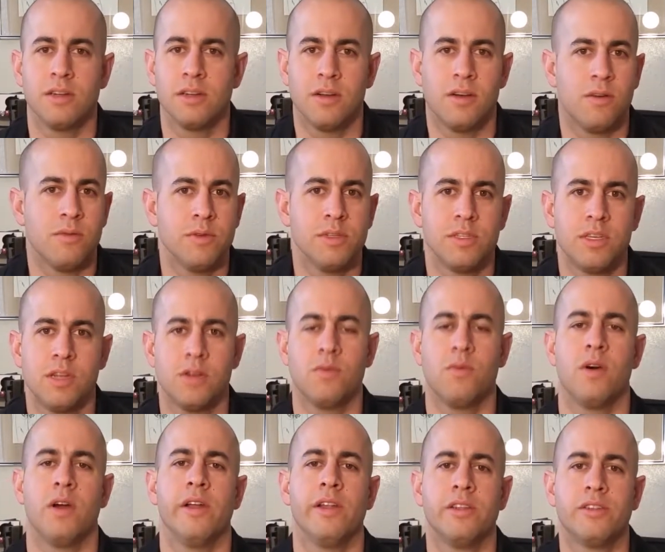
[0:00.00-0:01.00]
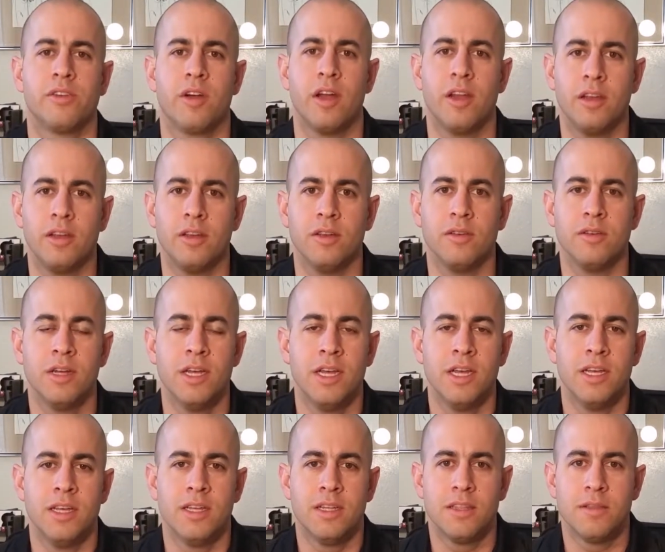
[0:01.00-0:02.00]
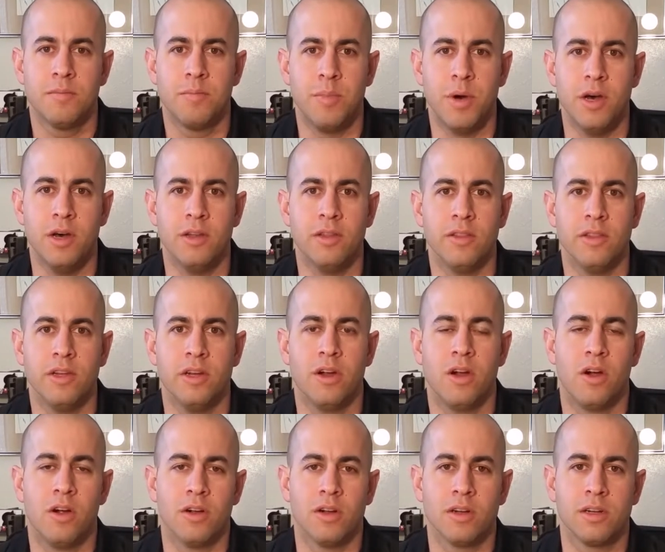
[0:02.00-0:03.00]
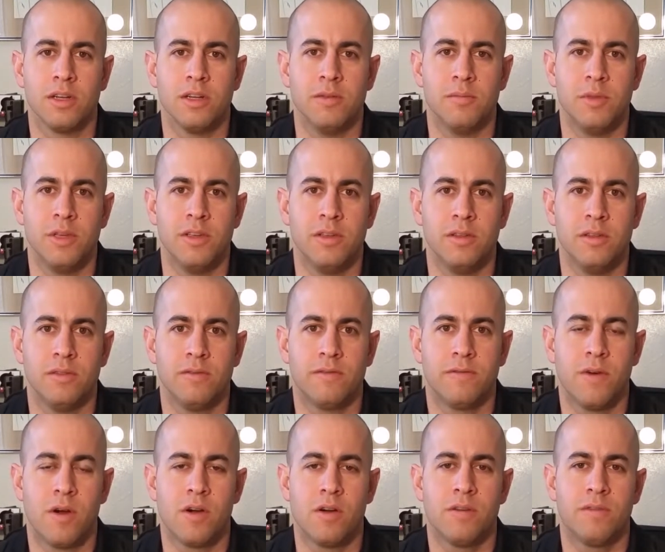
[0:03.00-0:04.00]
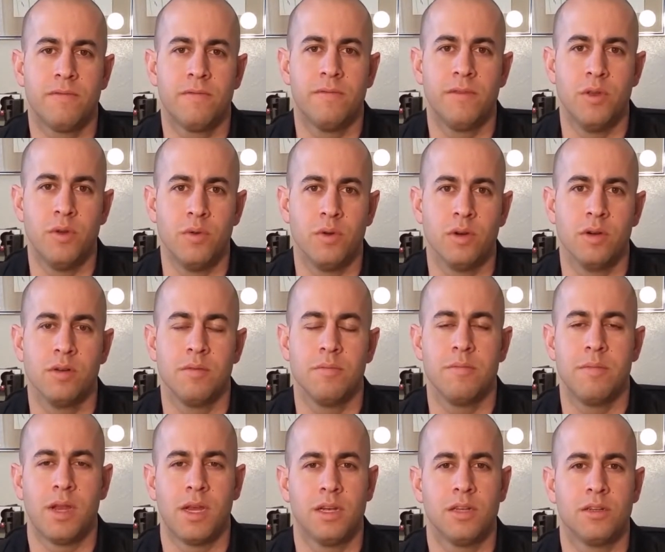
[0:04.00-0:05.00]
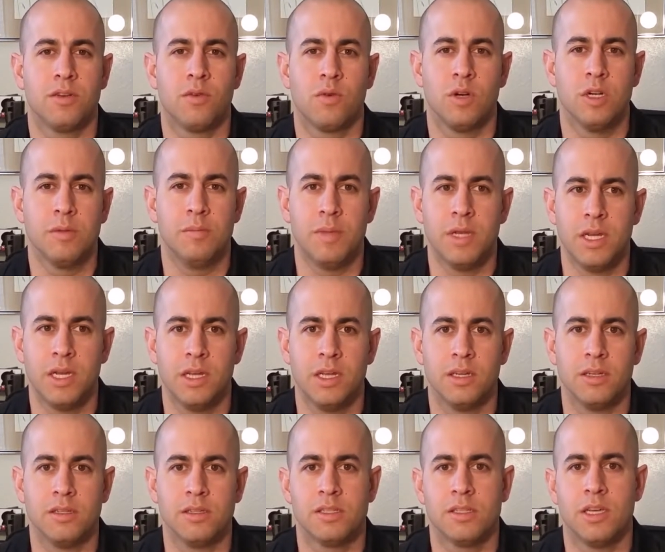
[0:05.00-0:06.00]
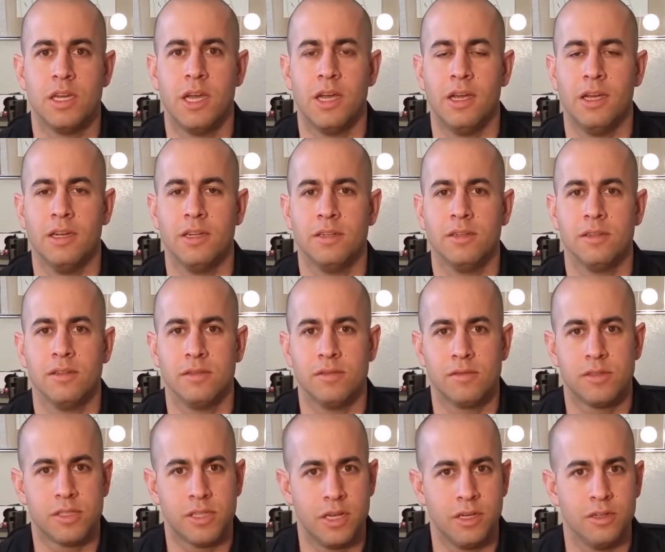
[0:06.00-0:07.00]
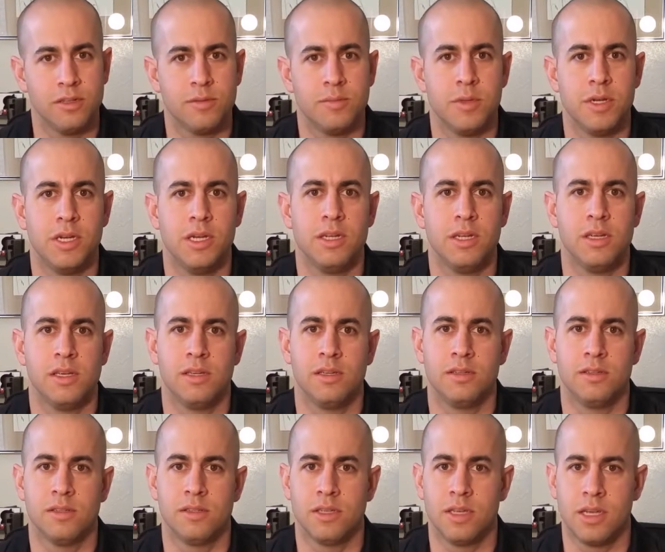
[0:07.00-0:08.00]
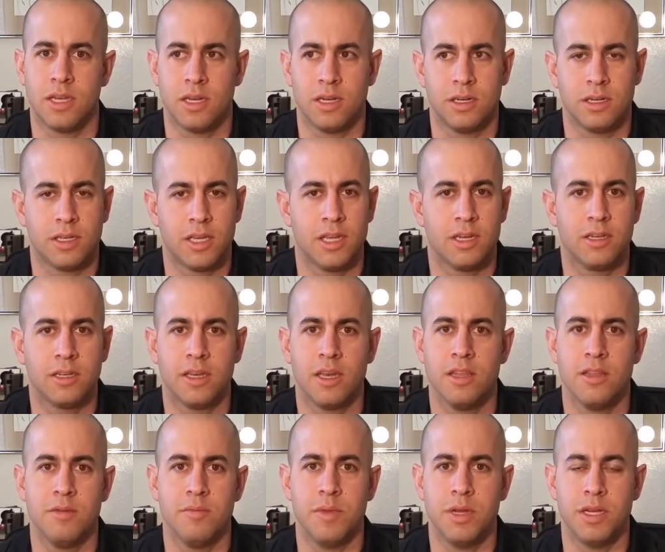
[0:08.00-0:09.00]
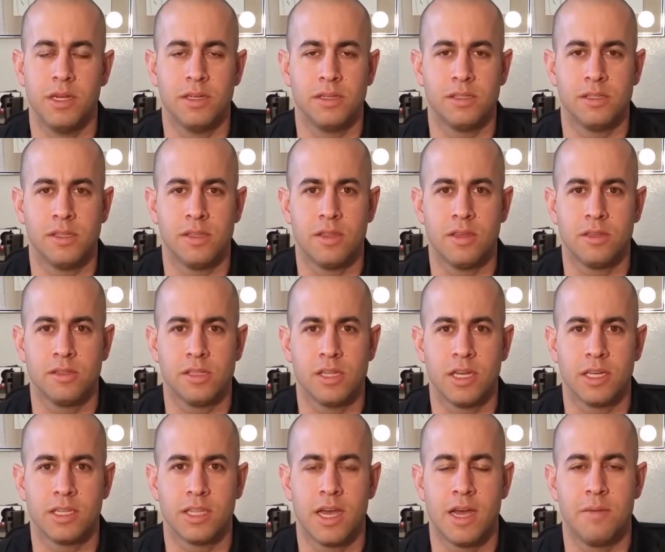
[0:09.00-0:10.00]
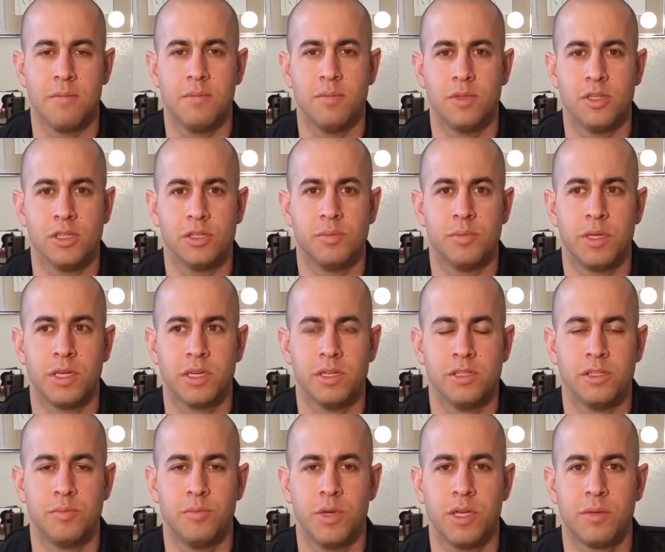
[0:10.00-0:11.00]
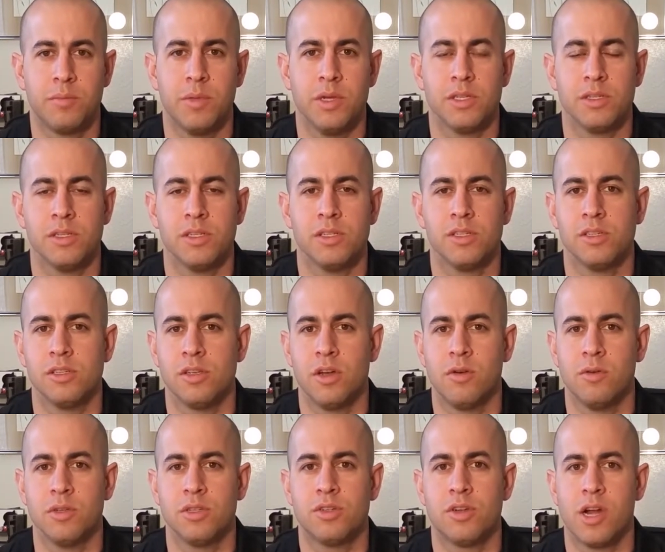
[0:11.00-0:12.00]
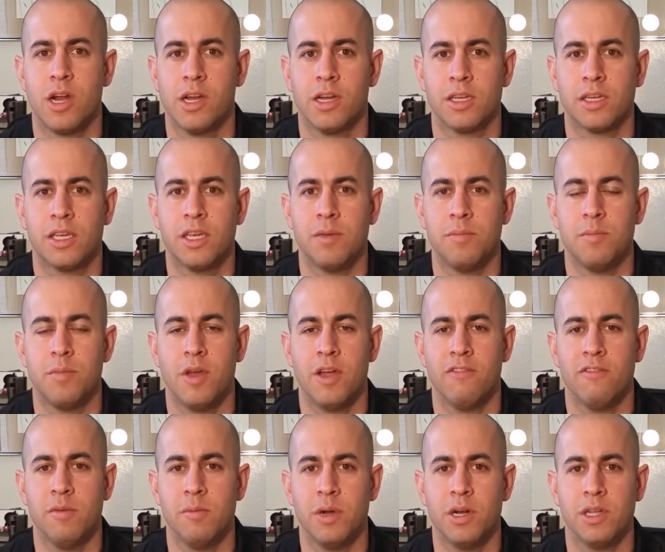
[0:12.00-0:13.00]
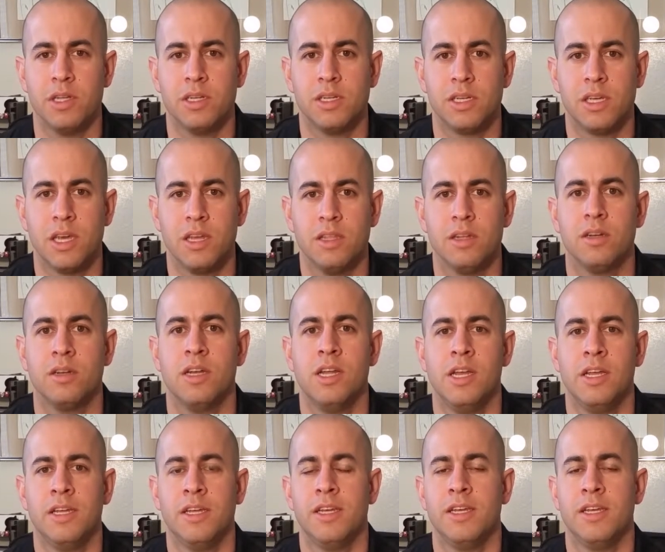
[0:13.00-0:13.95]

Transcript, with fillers: They're always going to want to train you, but there are going to be far fewer mandatory meetings and sales meetings and get together meetings and things like that just because big business is always trying to keep everybody together